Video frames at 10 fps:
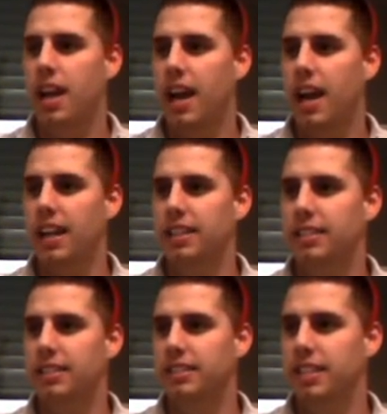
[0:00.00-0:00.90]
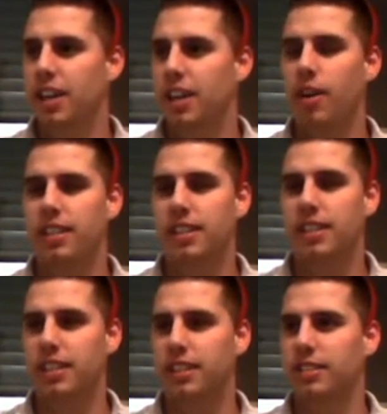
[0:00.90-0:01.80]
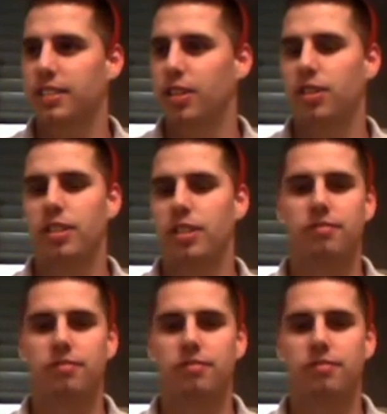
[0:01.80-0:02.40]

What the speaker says: and you know, it's just good,